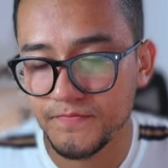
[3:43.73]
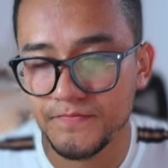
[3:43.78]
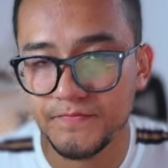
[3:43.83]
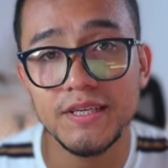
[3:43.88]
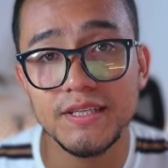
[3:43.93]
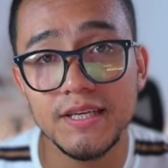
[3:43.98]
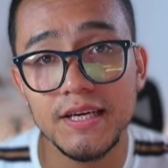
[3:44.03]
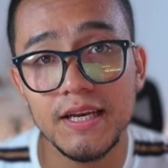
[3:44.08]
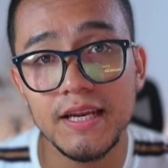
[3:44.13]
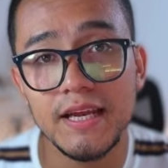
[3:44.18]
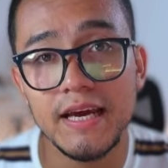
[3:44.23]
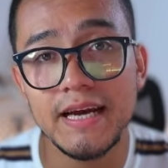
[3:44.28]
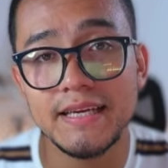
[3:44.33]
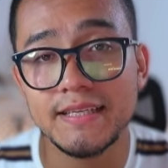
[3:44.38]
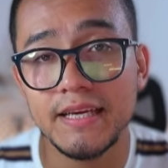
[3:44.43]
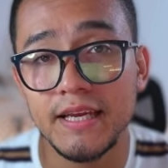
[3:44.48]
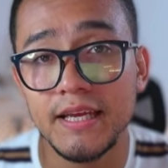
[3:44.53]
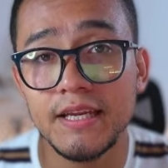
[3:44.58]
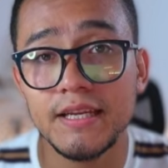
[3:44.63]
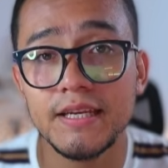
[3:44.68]
which basically
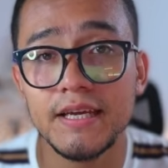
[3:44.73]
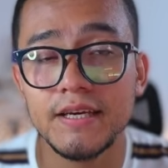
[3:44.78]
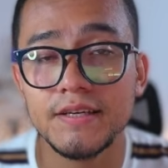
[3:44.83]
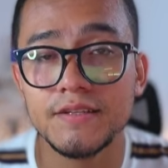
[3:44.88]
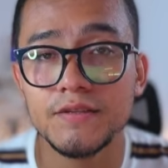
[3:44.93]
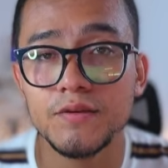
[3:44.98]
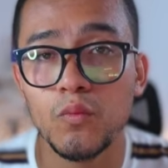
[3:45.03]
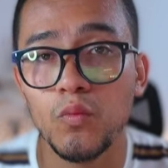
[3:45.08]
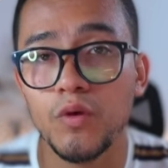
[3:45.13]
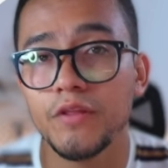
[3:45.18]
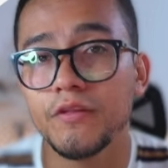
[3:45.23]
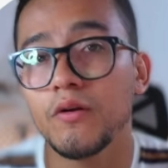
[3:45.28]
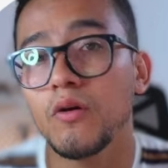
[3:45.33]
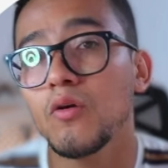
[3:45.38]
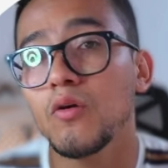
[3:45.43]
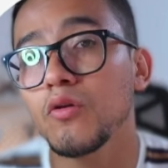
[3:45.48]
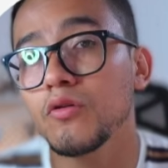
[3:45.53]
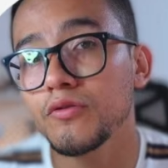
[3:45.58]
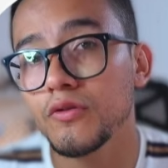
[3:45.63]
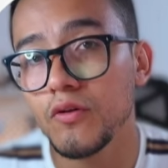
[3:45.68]
has an index with
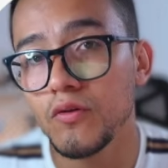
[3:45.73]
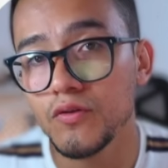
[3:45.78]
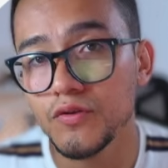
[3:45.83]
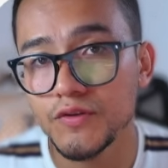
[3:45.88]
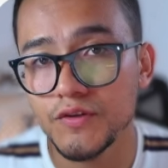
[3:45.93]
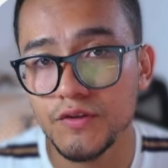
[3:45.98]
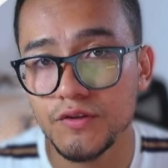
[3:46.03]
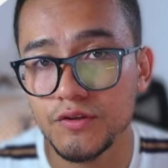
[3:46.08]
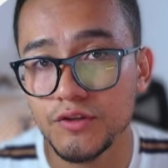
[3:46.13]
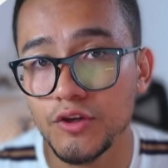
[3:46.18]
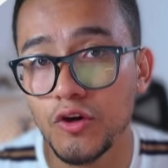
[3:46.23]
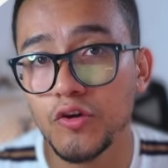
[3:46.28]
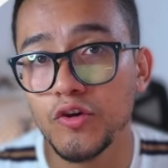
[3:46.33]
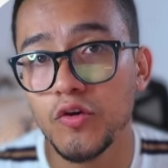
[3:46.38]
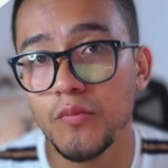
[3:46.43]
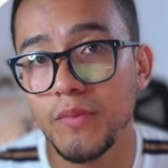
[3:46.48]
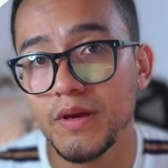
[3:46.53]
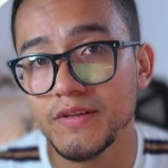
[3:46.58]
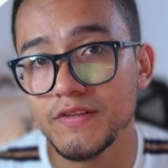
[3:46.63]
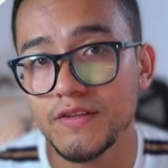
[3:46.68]
all those
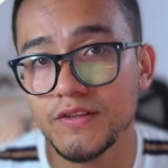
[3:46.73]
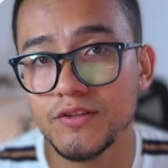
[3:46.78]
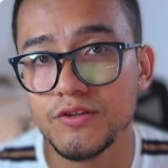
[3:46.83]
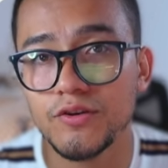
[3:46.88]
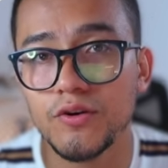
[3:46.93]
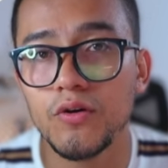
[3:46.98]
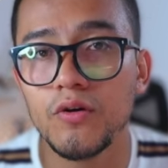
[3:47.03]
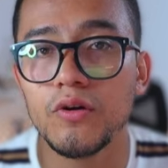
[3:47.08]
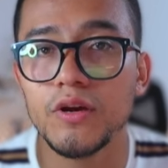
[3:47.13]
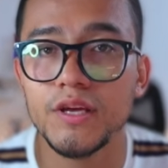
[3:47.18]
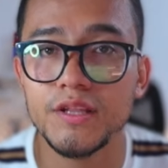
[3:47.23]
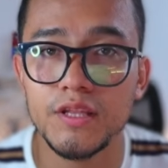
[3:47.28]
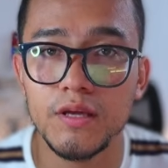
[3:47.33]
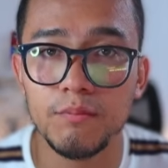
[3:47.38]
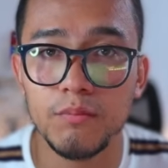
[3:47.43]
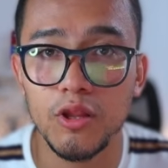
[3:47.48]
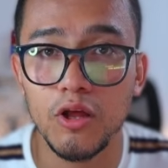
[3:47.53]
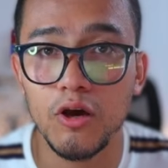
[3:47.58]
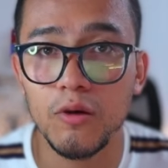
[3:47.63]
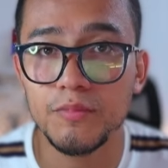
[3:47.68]
documents stored
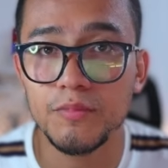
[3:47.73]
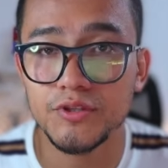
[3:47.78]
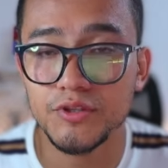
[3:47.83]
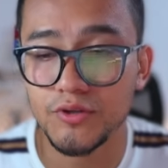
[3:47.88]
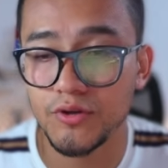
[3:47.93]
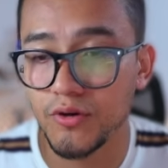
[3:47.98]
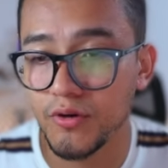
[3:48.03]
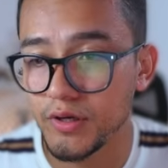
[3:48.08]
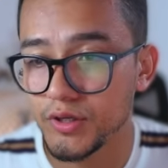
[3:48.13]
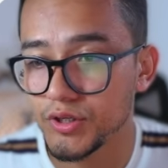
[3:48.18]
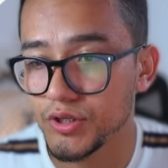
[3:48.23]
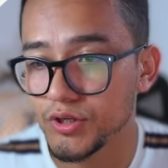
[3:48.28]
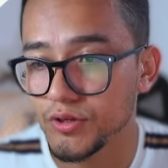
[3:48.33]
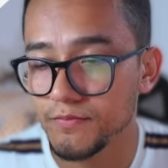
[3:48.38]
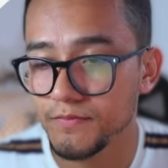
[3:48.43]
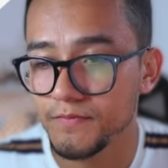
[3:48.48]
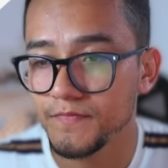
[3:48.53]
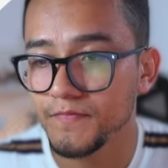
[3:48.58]
in the Blob Storage.